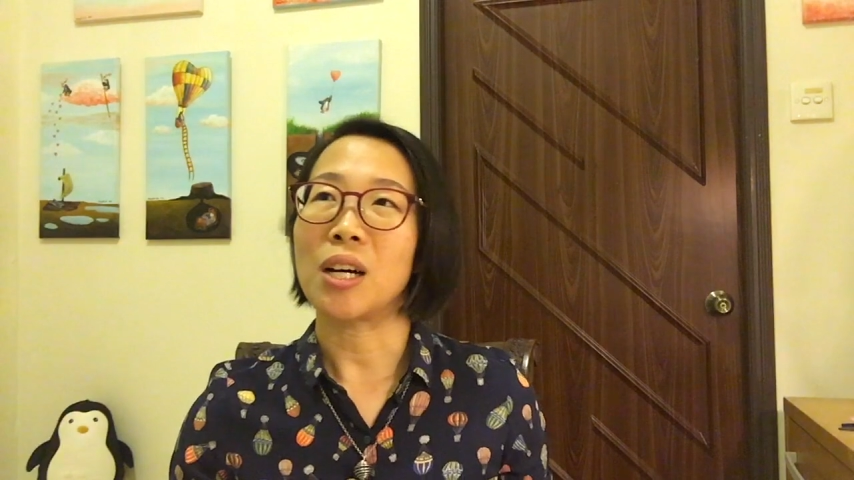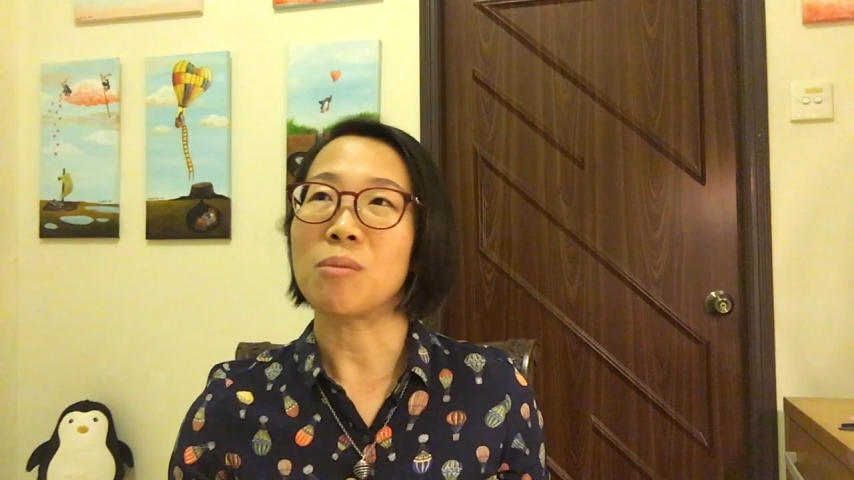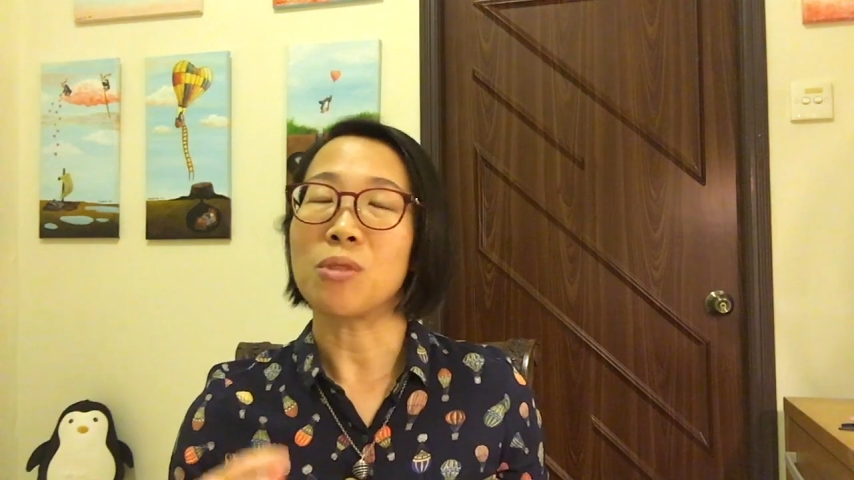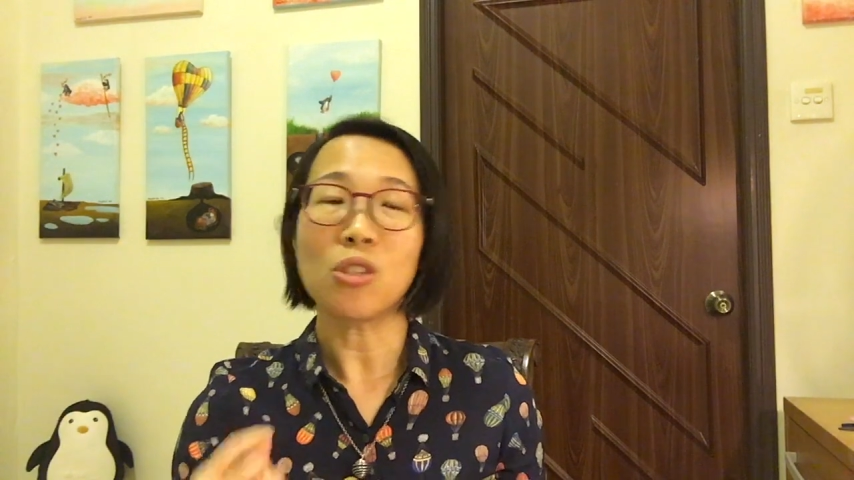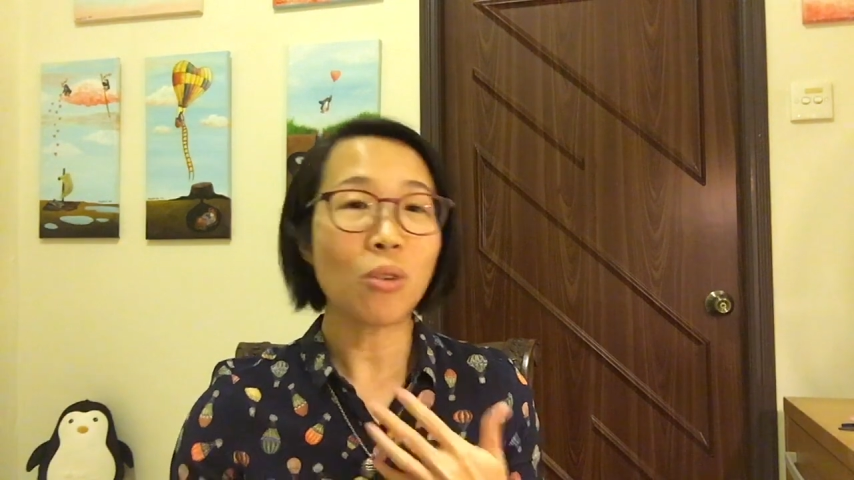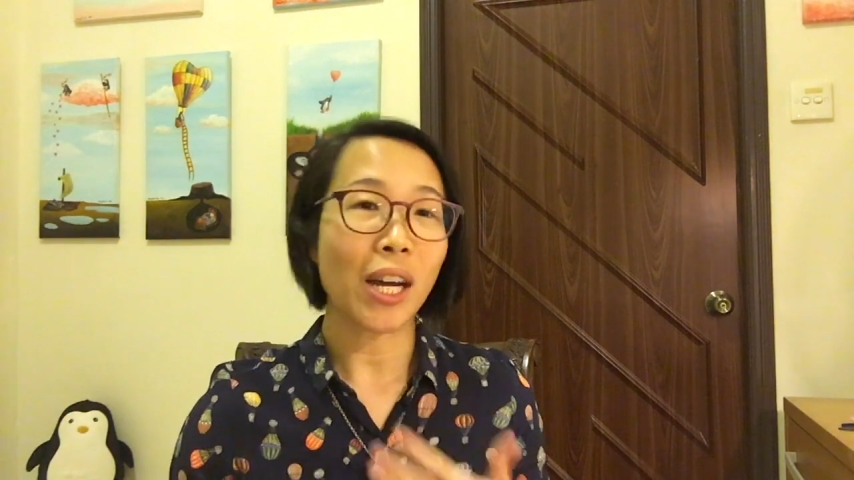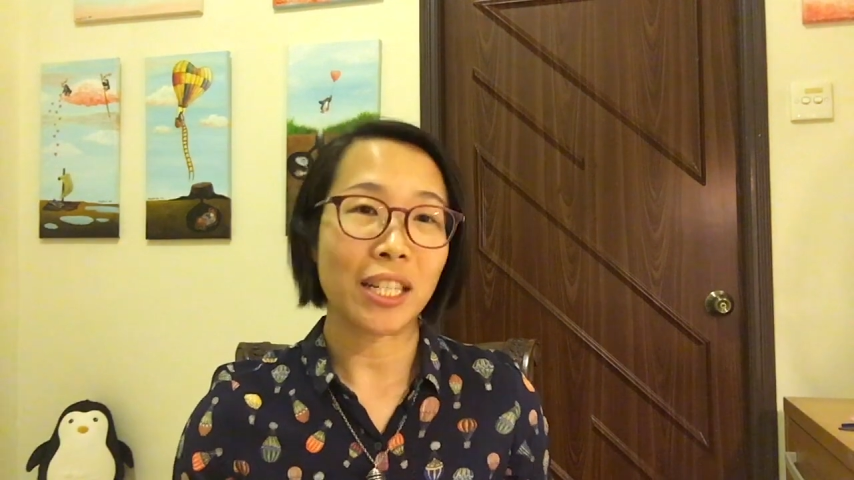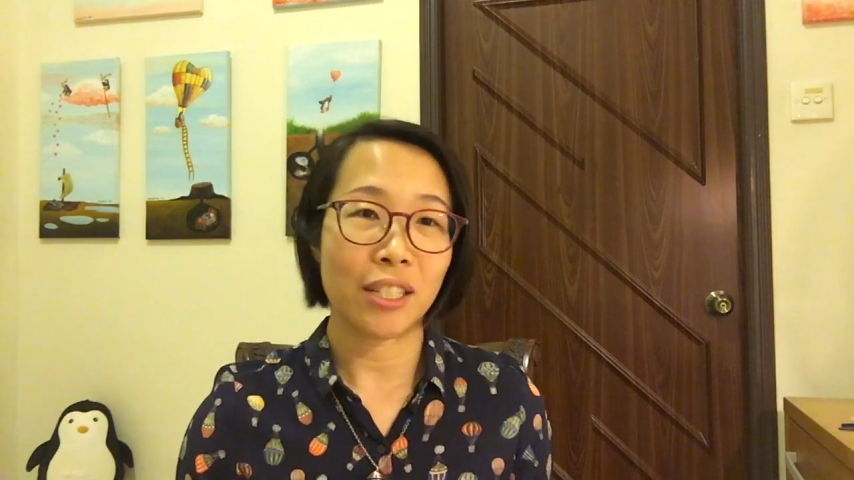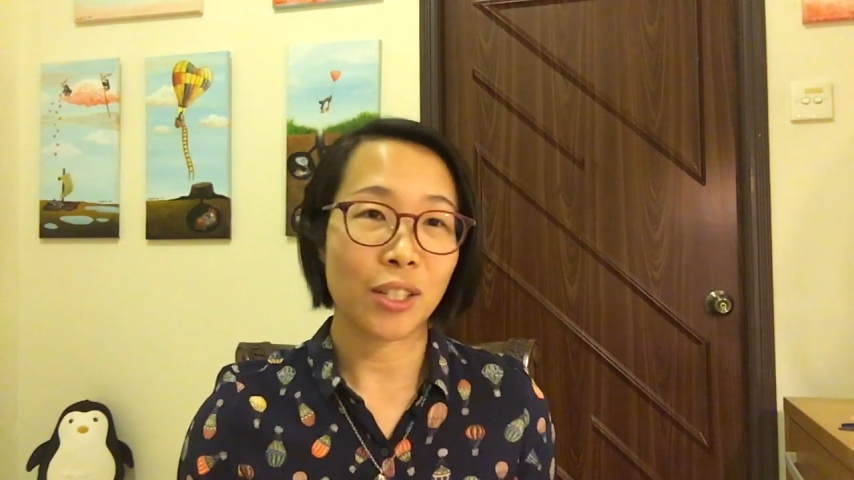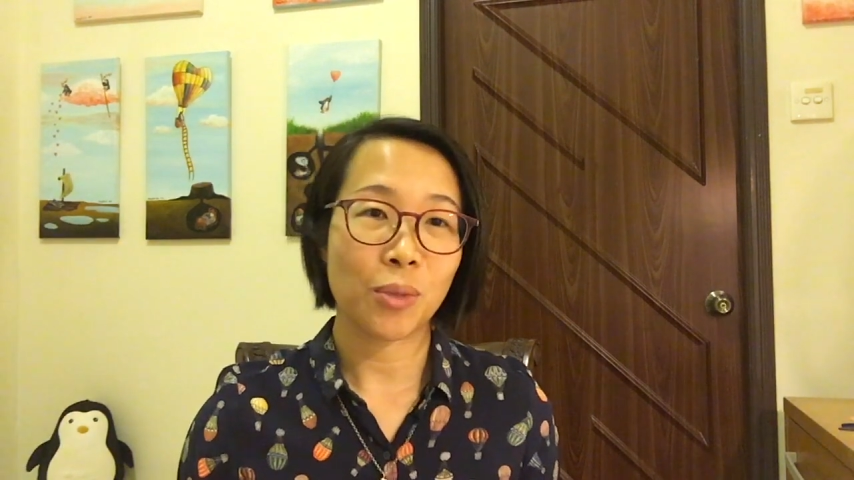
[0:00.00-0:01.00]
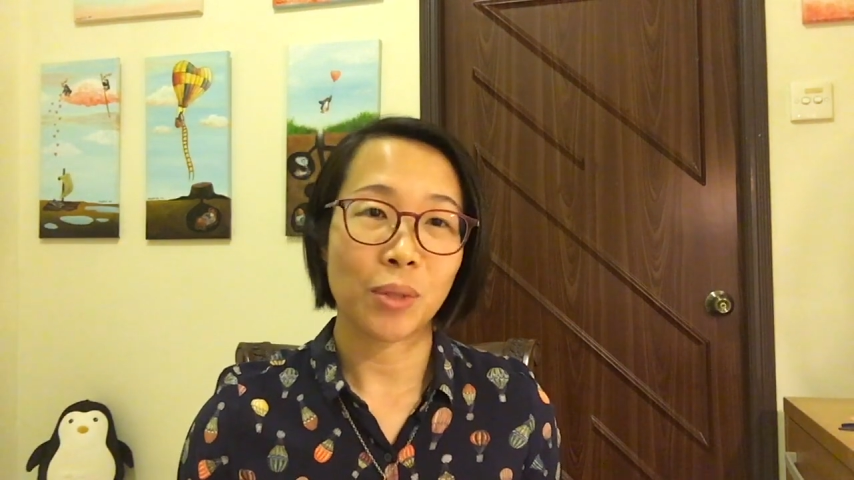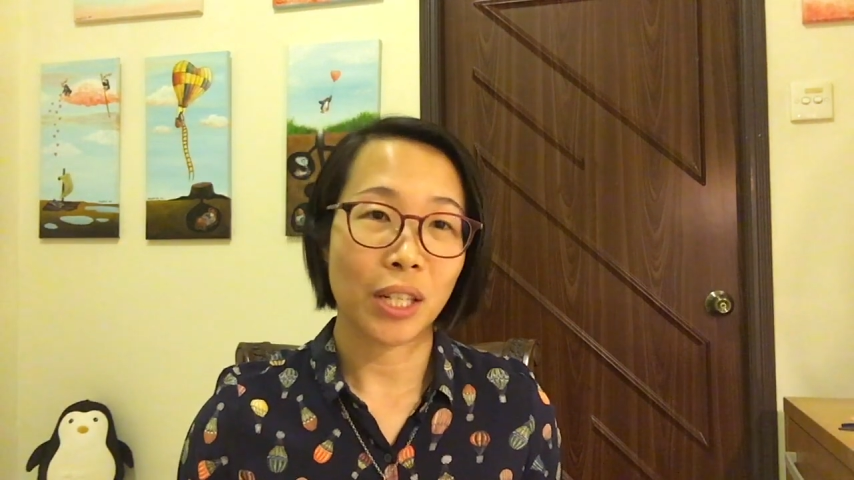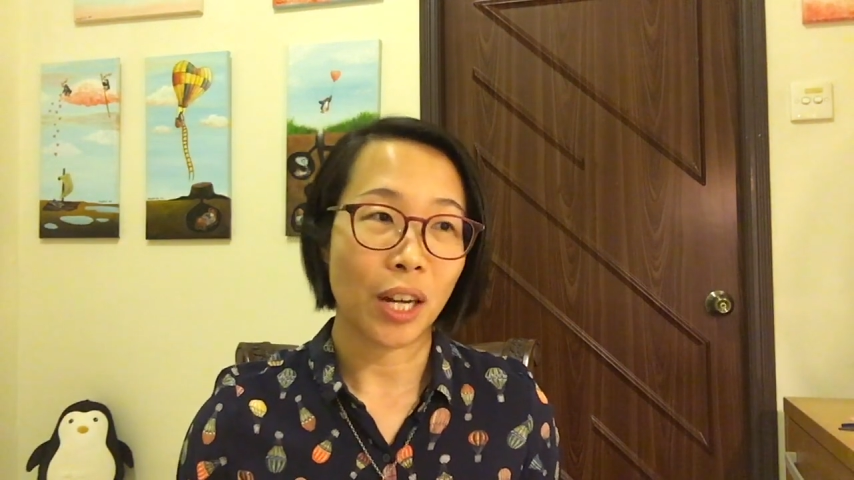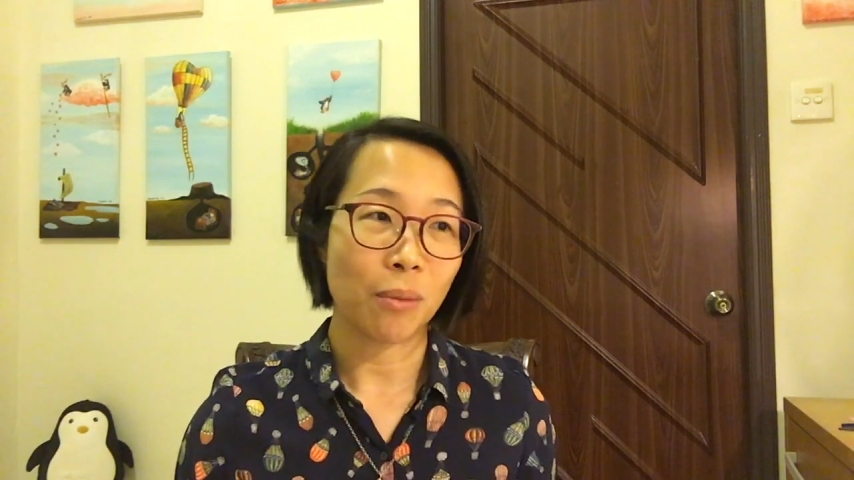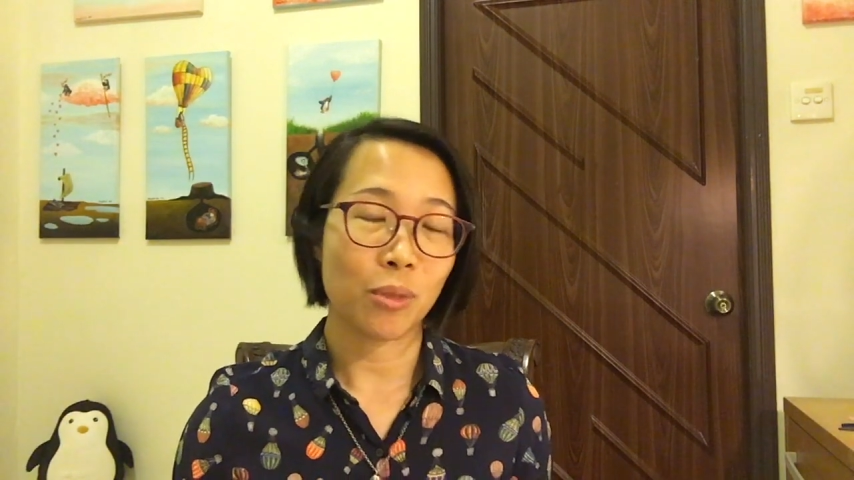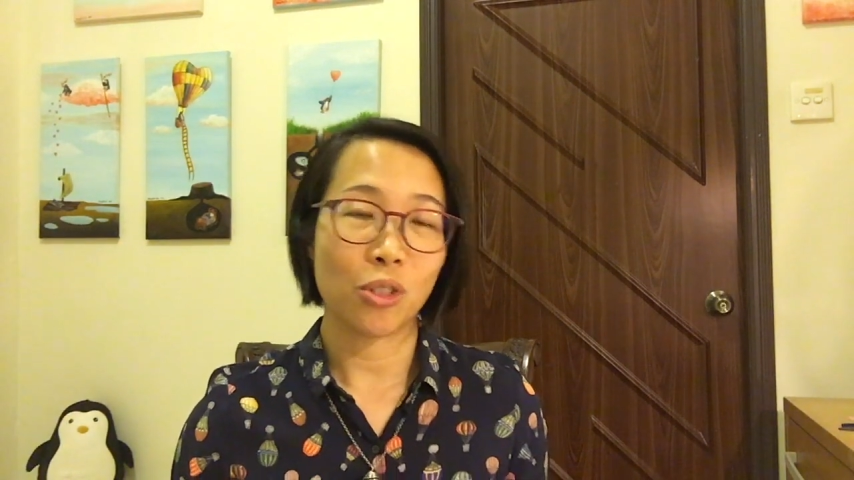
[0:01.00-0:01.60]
new ideas would come,